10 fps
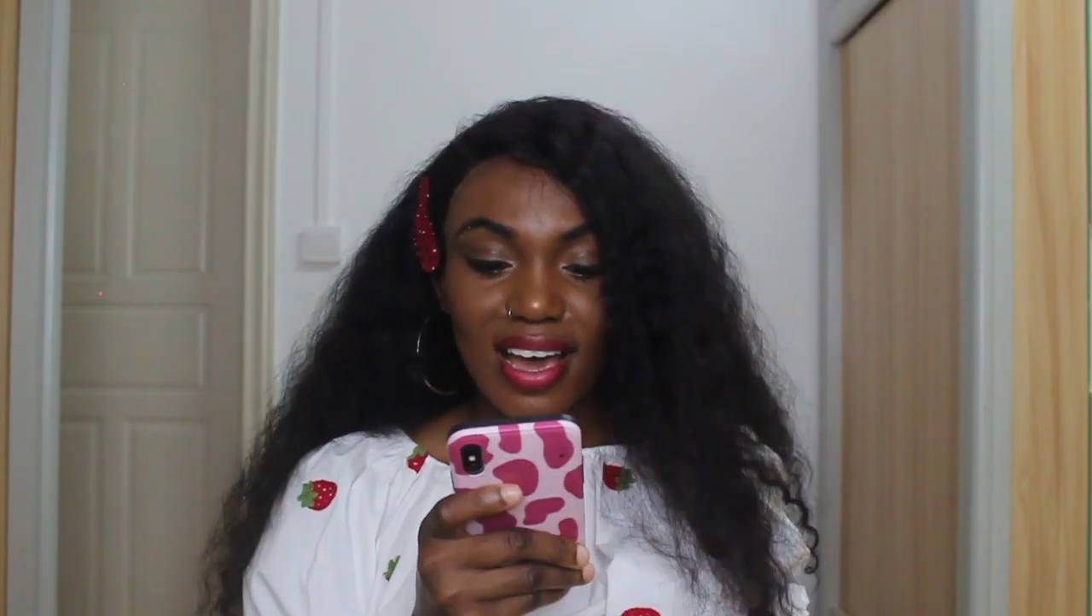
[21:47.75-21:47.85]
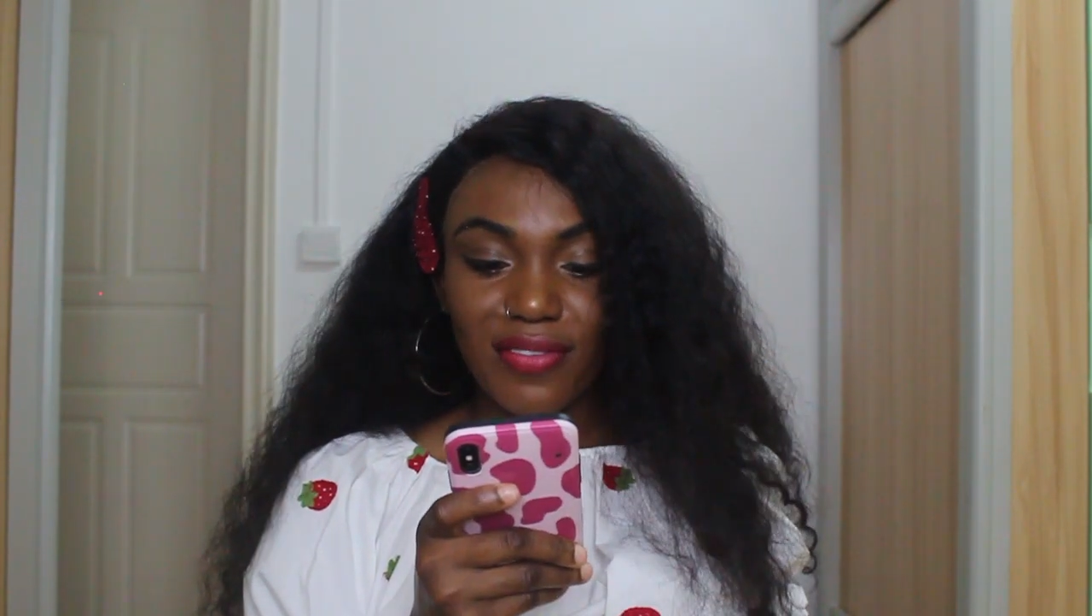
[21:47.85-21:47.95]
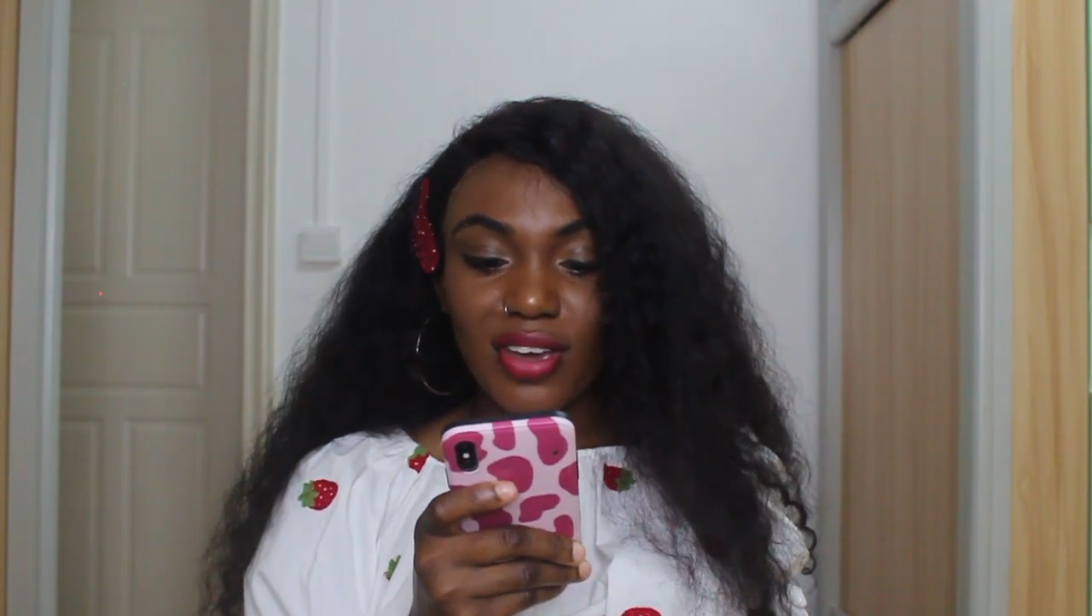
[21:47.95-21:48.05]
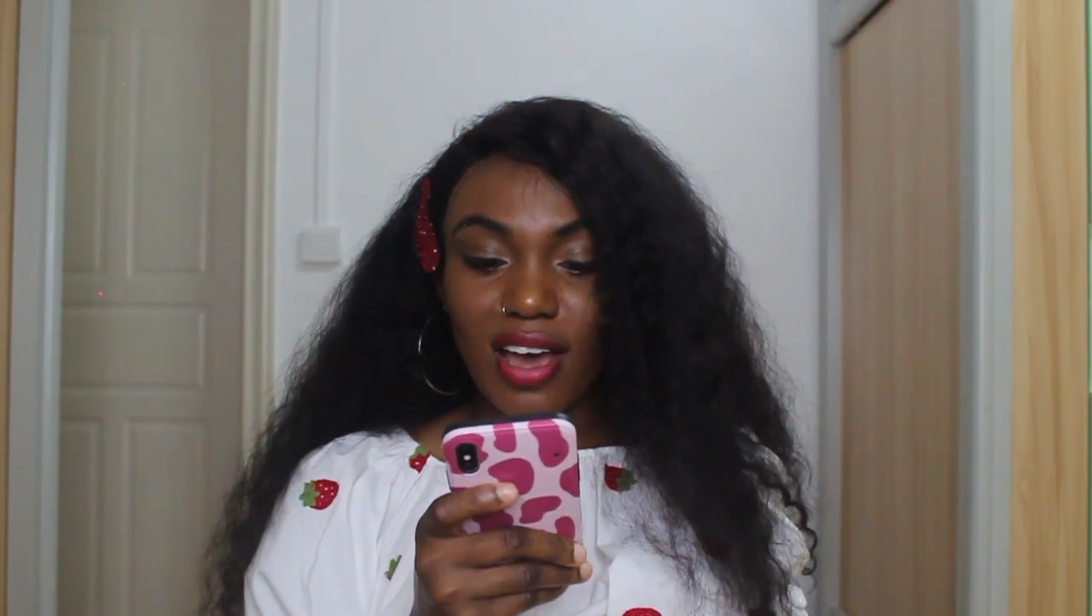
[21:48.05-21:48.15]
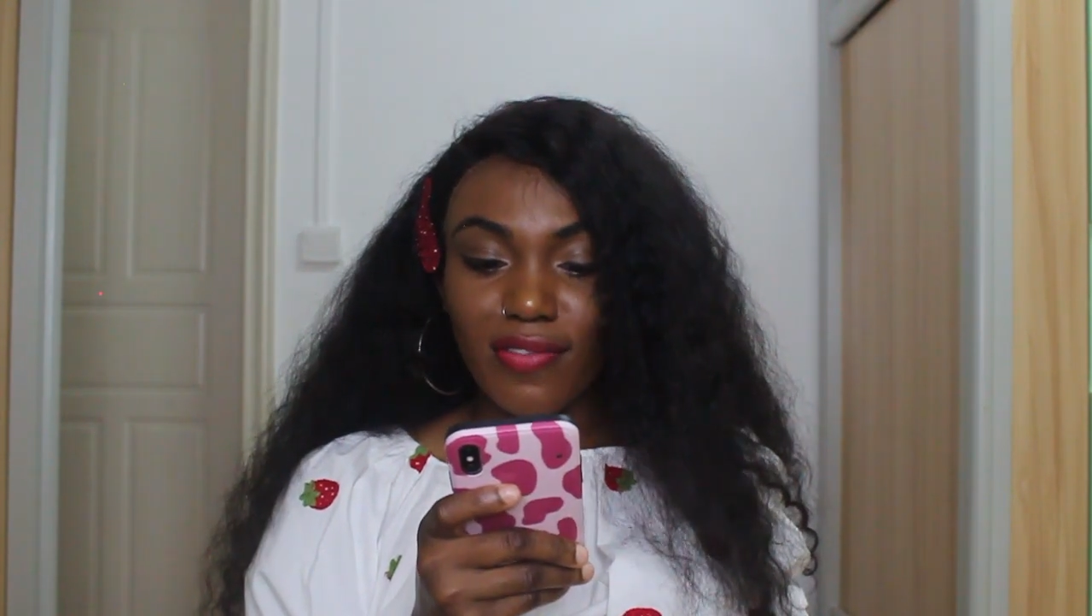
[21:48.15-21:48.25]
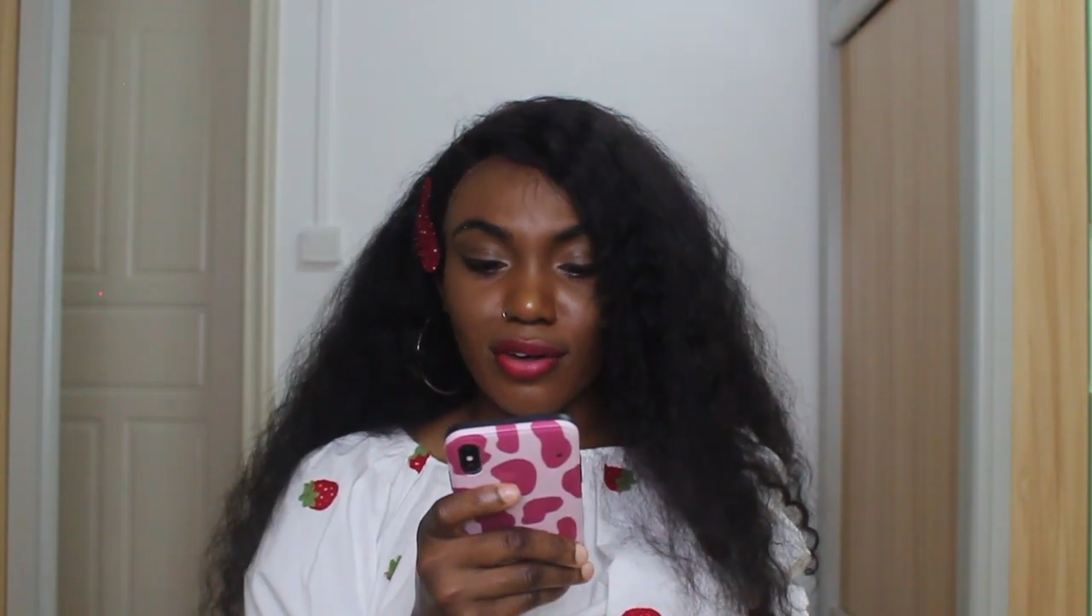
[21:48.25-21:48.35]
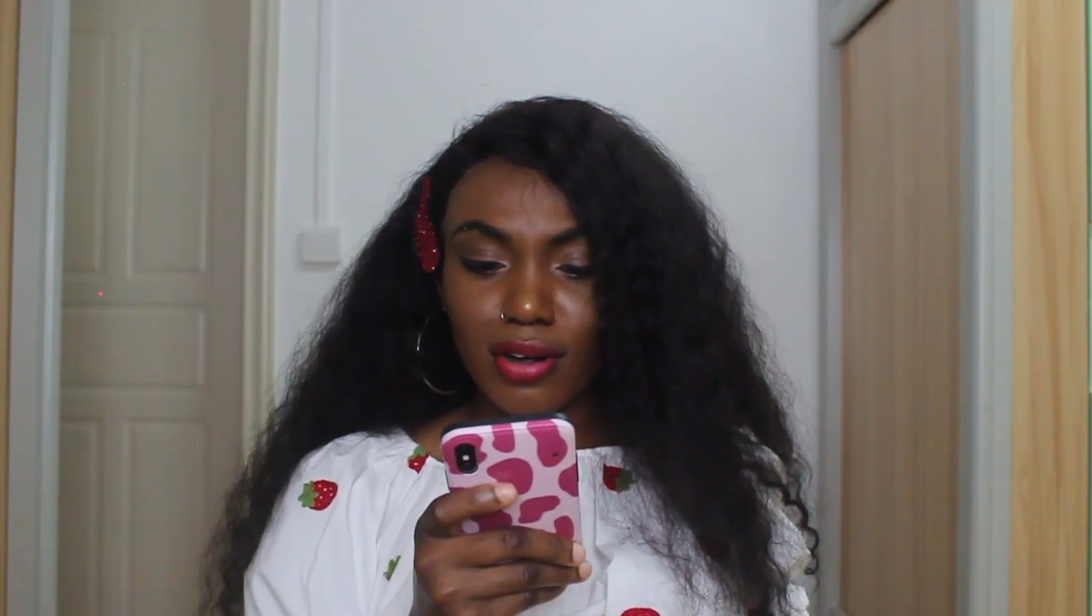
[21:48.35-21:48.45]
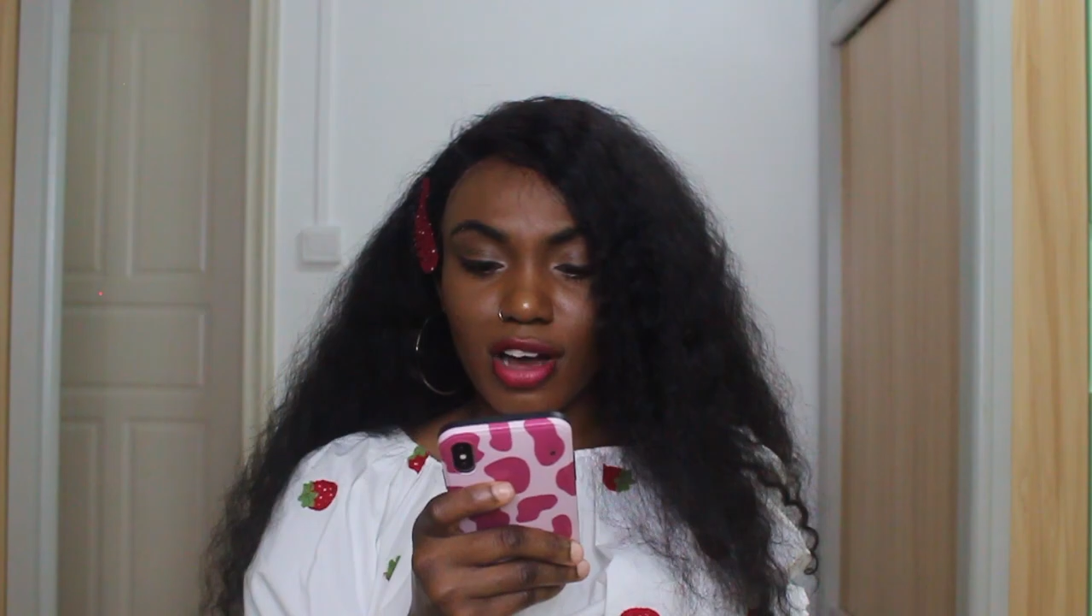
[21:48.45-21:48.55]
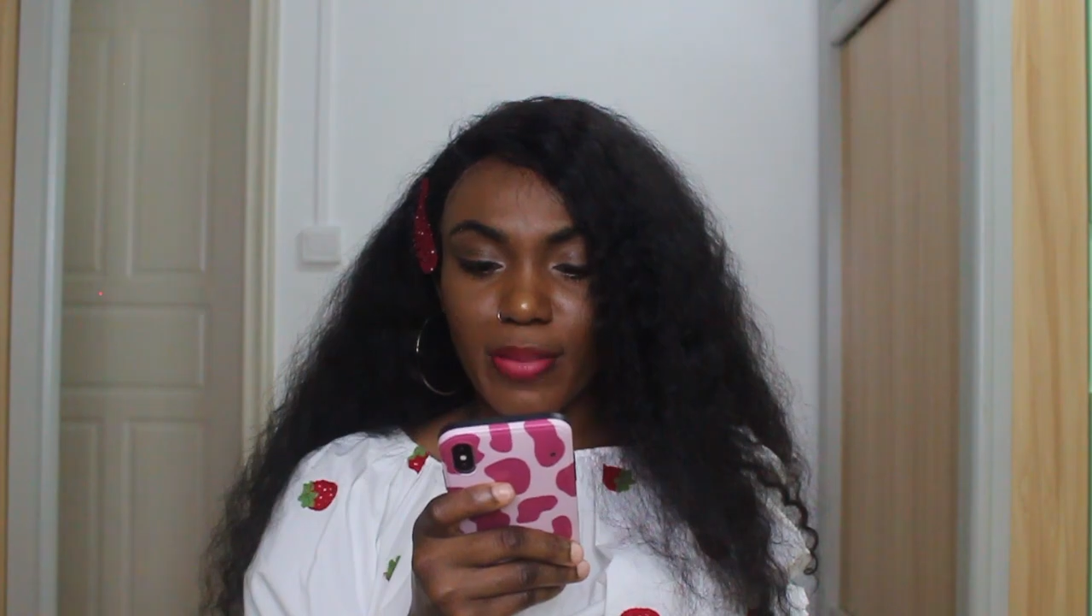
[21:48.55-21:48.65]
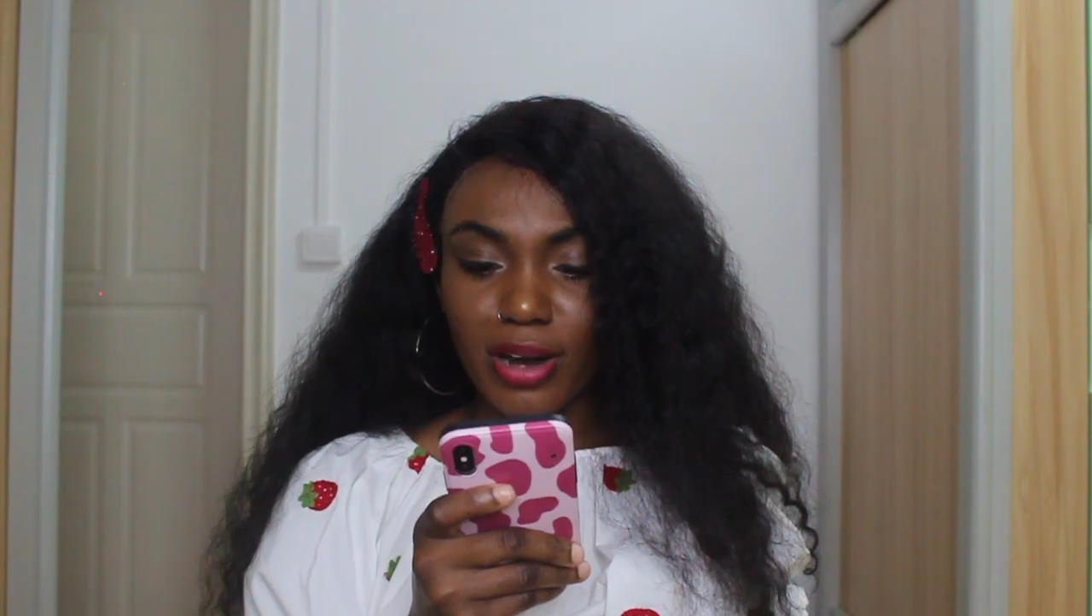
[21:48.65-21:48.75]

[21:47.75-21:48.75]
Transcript: Have you ever come